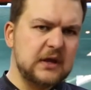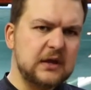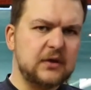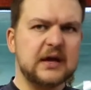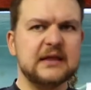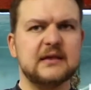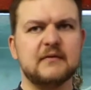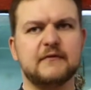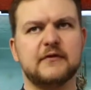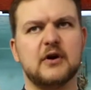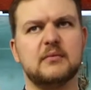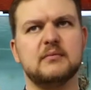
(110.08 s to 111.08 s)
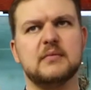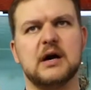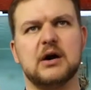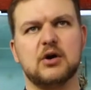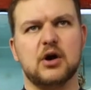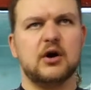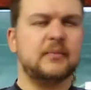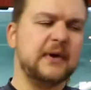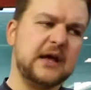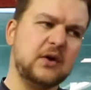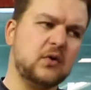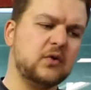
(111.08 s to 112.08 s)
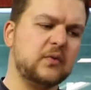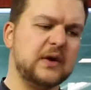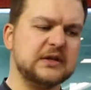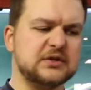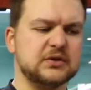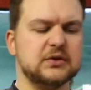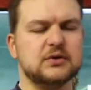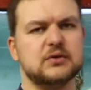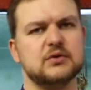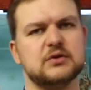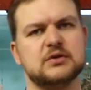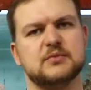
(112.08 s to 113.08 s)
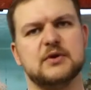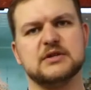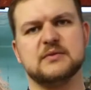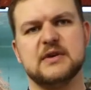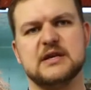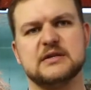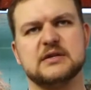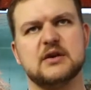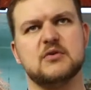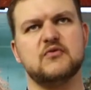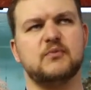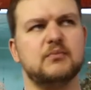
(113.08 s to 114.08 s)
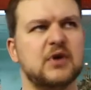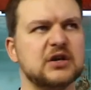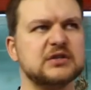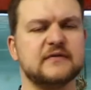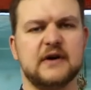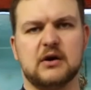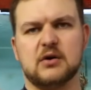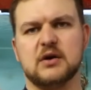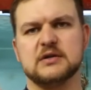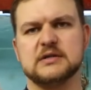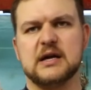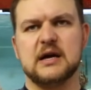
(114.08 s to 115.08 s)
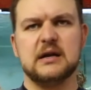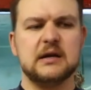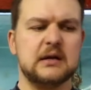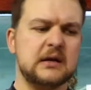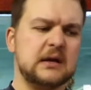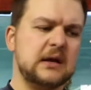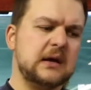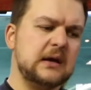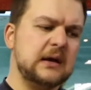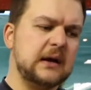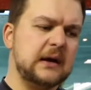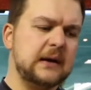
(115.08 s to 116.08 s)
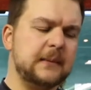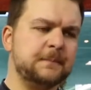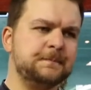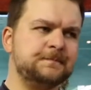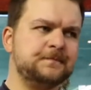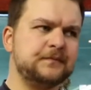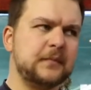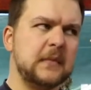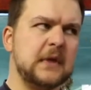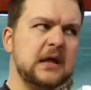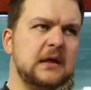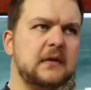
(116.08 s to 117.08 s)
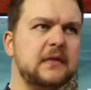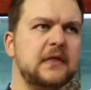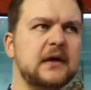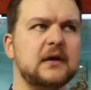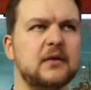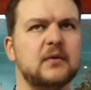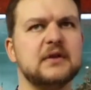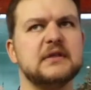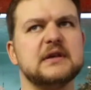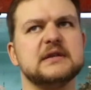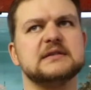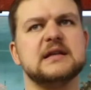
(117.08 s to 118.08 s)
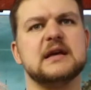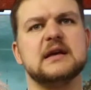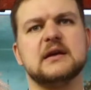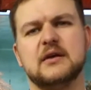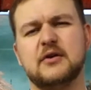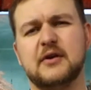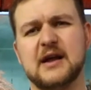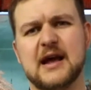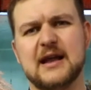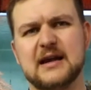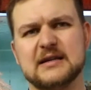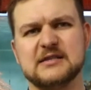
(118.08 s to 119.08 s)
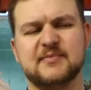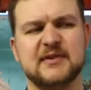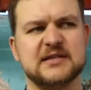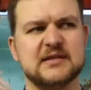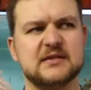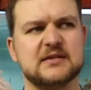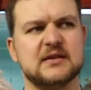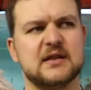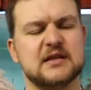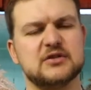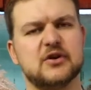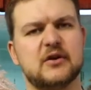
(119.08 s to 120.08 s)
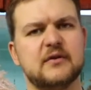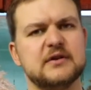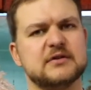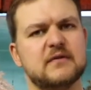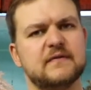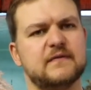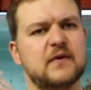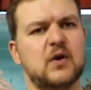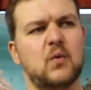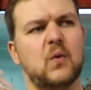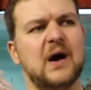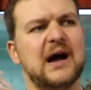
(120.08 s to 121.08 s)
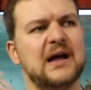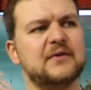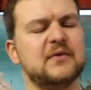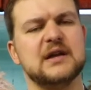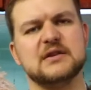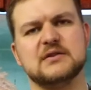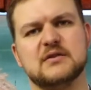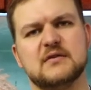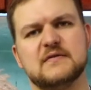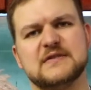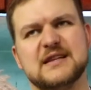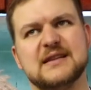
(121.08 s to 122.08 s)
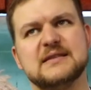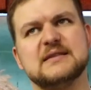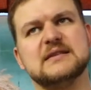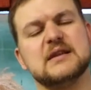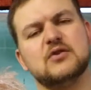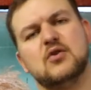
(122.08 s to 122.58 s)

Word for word: you get them from Algoa Bay all the way to, to Mozambique, so most of our coastline. Um, the, the one thing is they're a Uri species, so they're tolerant of a wide range of salinities and